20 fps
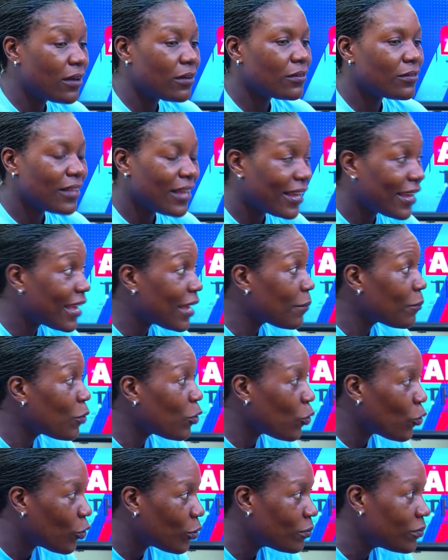They came
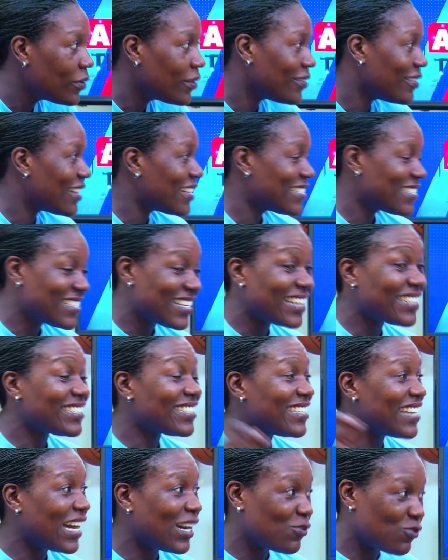home, they sat
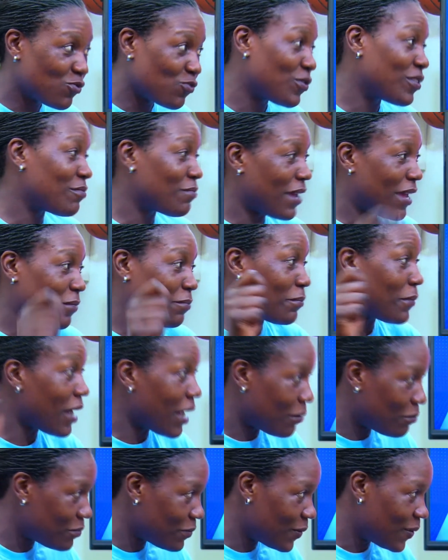down with my
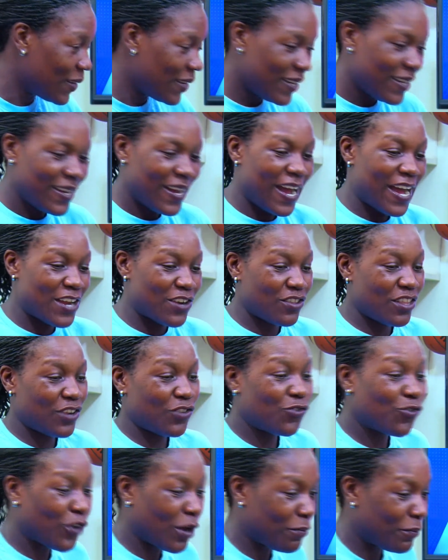mom, and they
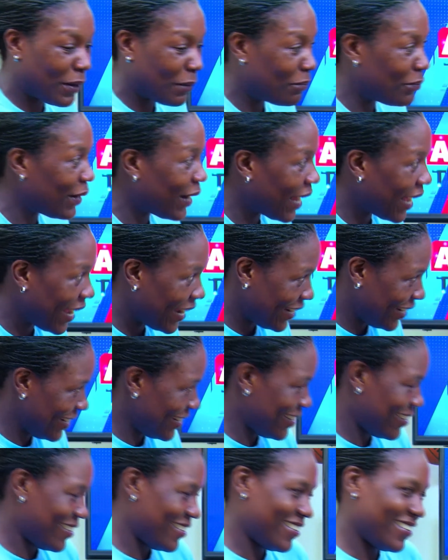drew up a plan.
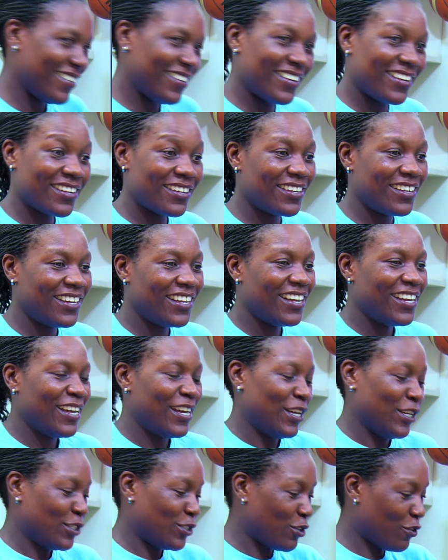
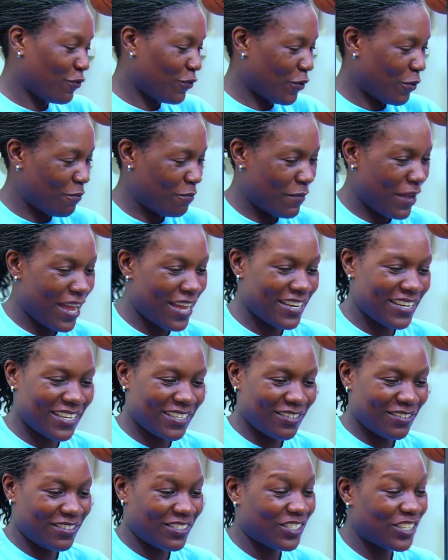So from
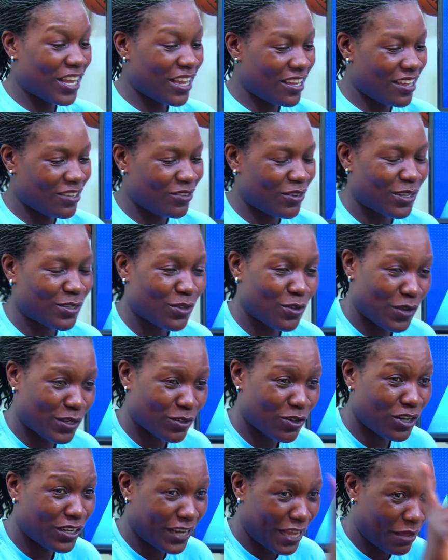Monday, it was
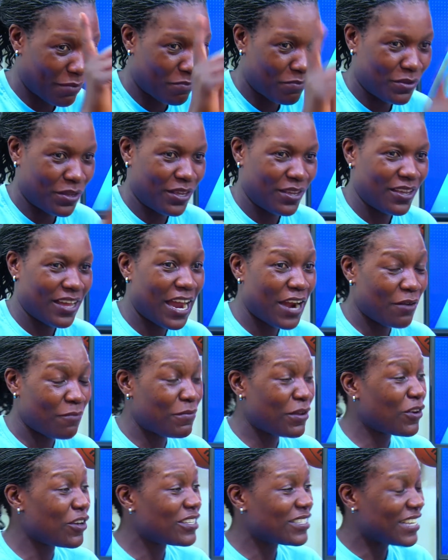called FB.
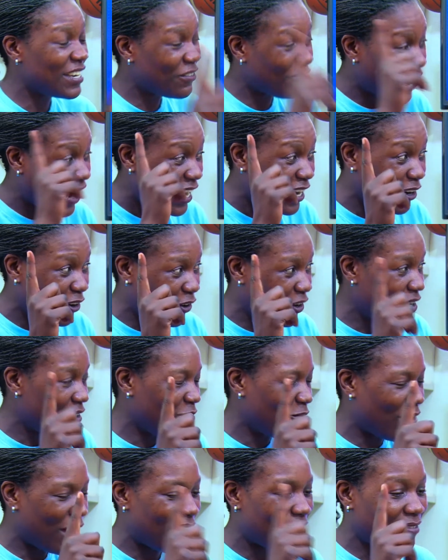Because in Rhino,
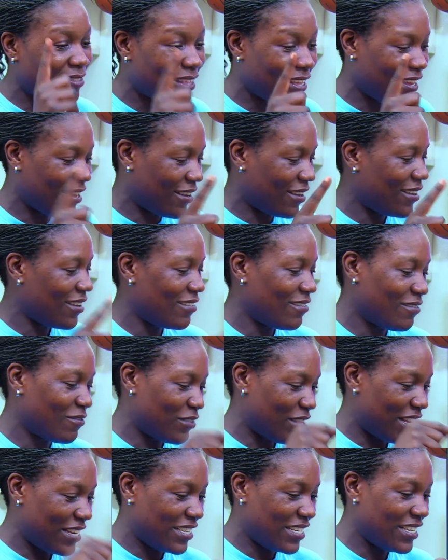one thing
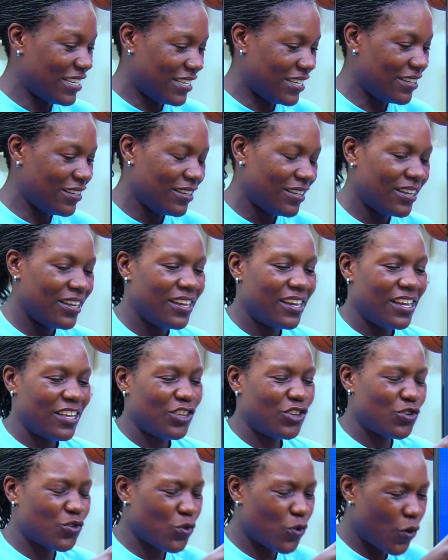they did,
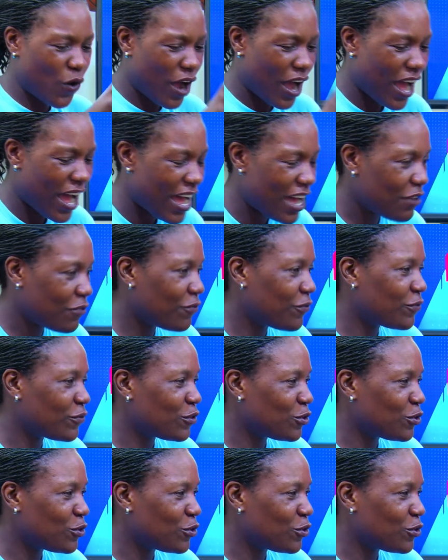you have